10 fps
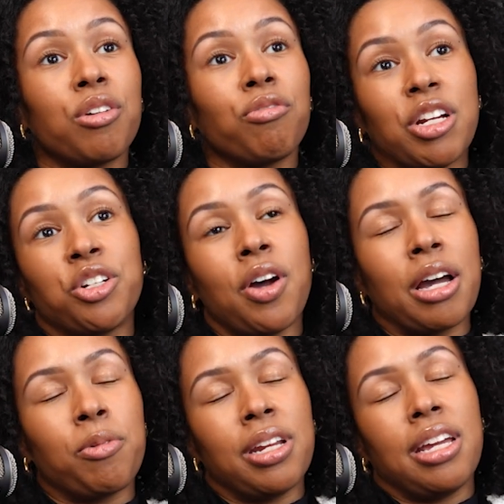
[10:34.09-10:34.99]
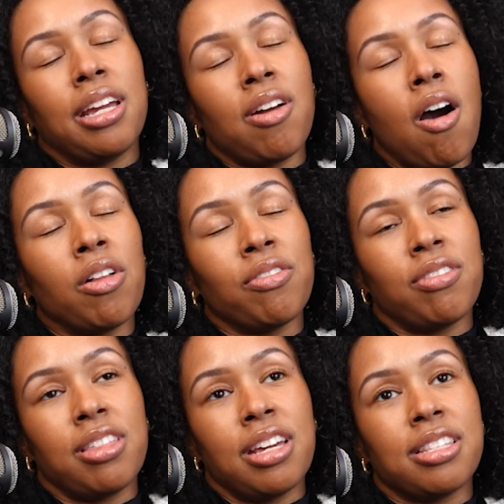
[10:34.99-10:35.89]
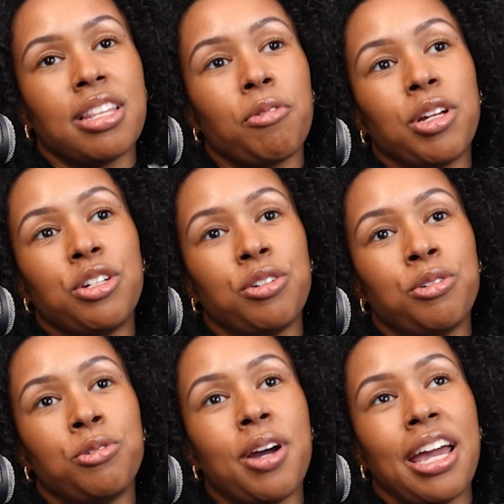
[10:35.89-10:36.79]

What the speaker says: racial equity in all of the things that we do?